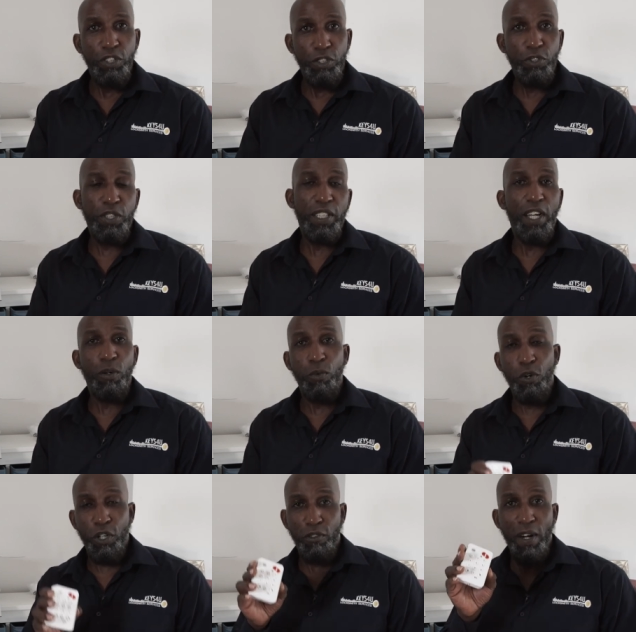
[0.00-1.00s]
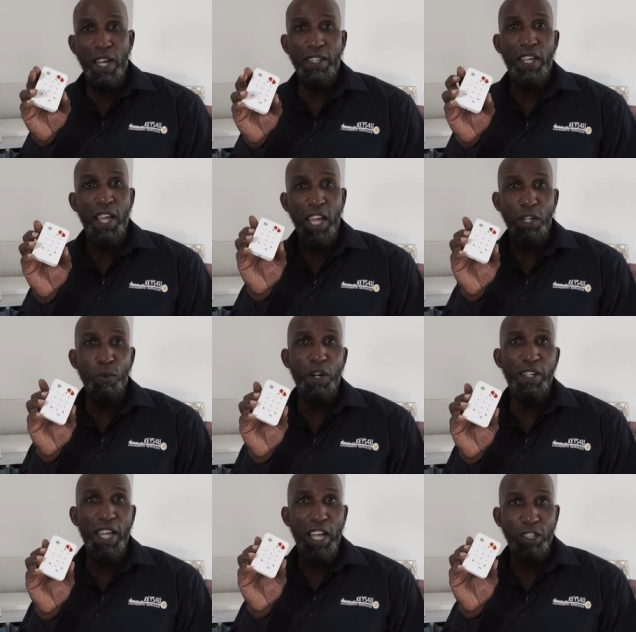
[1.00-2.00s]
You can now walk around anywhere
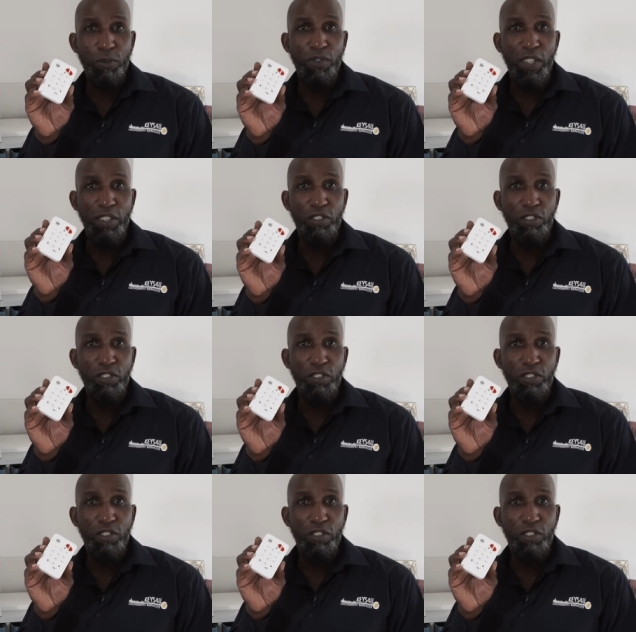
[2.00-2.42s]
in the house with this.